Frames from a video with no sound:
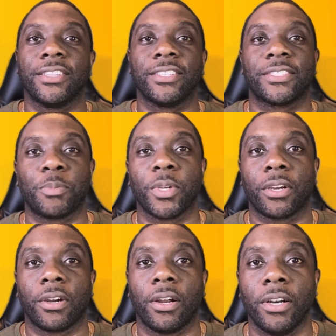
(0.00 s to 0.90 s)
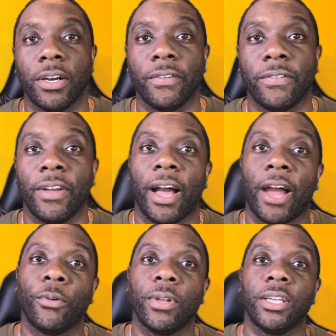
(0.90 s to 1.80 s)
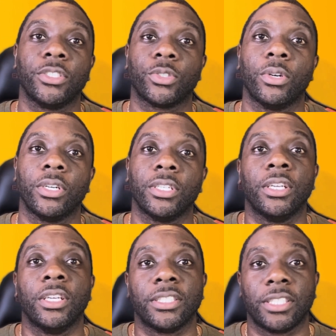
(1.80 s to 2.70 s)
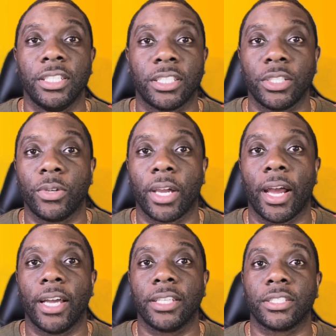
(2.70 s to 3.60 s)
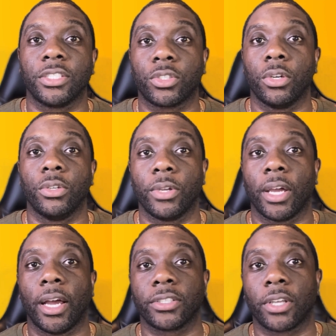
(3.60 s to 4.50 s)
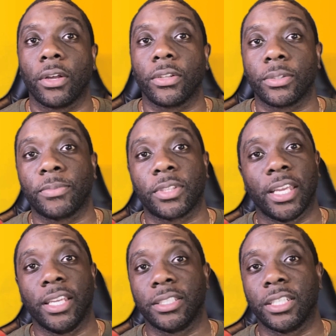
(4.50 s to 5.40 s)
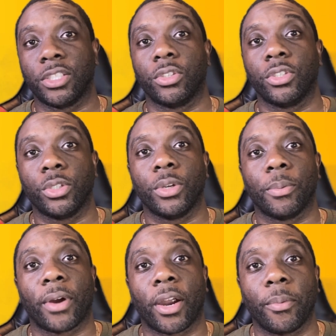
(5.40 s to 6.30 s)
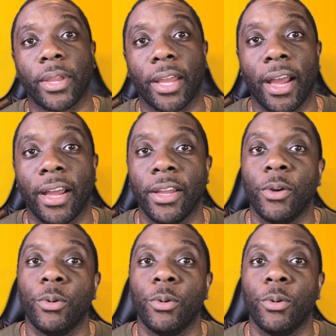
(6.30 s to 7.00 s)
This has been Carl Huff. I really enjoyed teaching you guys and showing you guys all the things that you can do in Power B I.